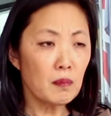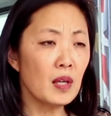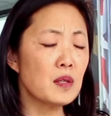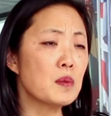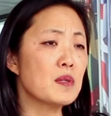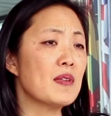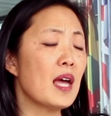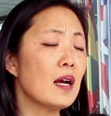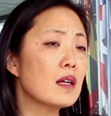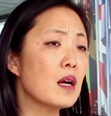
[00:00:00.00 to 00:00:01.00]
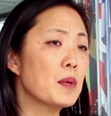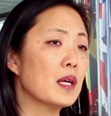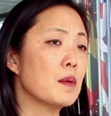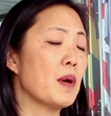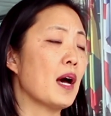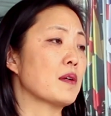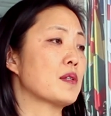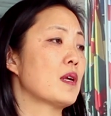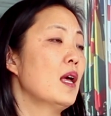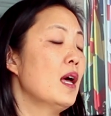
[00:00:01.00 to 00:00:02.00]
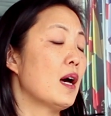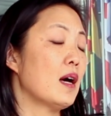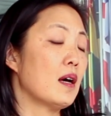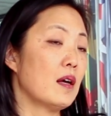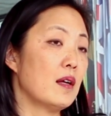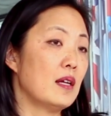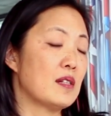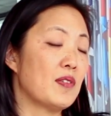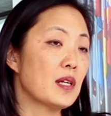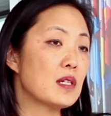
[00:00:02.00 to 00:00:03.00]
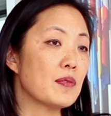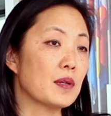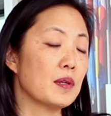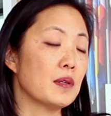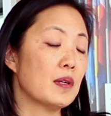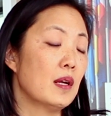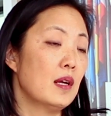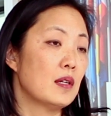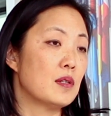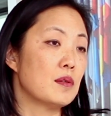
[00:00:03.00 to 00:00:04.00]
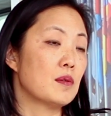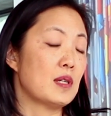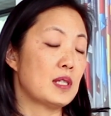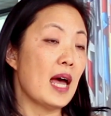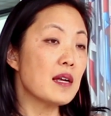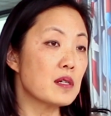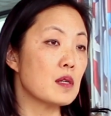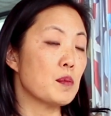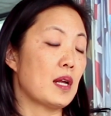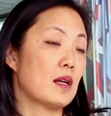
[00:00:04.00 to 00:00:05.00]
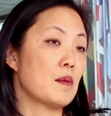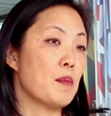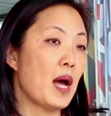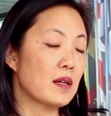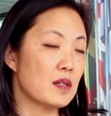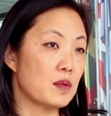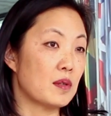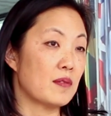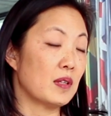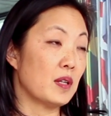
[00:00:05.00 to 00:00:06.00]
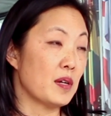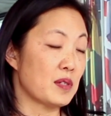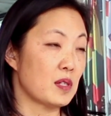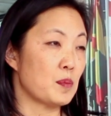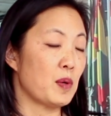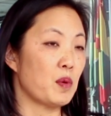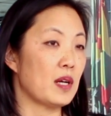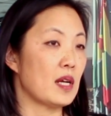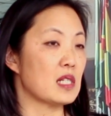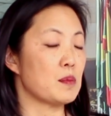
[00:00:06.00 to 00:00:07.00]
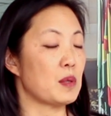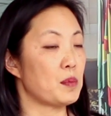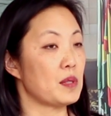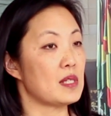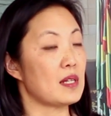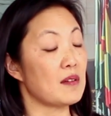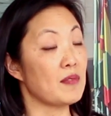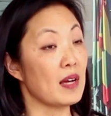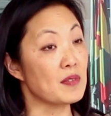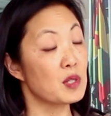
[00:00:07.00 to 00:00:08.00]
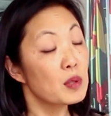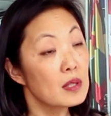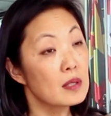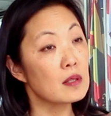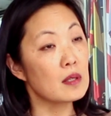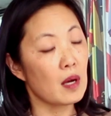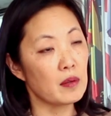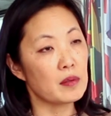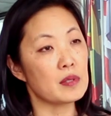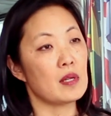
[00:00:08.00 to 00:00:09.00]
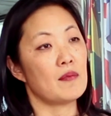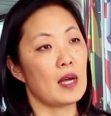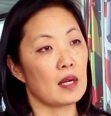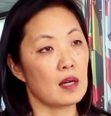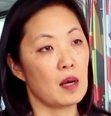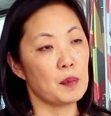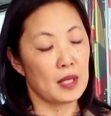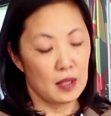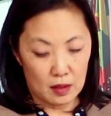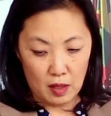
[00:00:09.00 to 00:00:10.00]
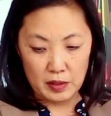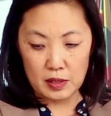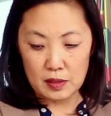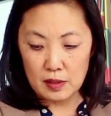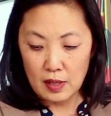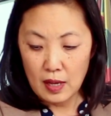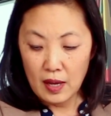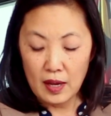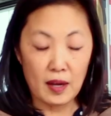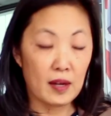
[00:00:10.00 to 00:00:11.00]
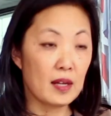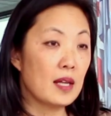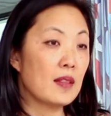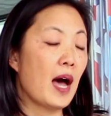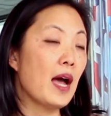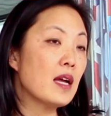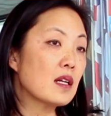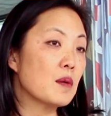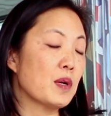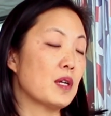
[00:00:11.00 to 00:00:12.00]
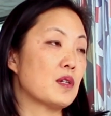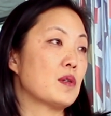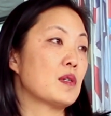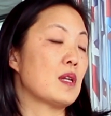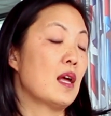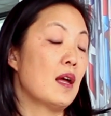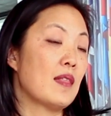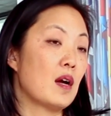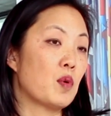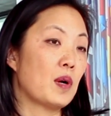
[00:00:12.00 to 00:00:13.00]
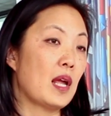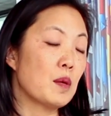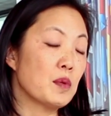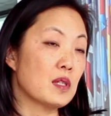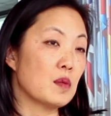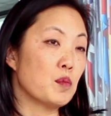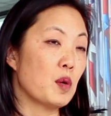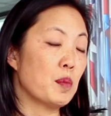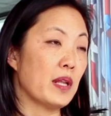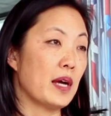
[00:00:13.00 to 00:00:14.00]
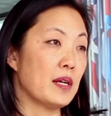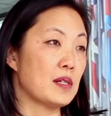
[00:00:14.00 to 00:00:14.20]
In terms of the economic impacts, it's very difficult to estimate the magnitude of the losses, but one estimate puts it at $5 trillion of economic losses. In the high-income countries that were able to mobilize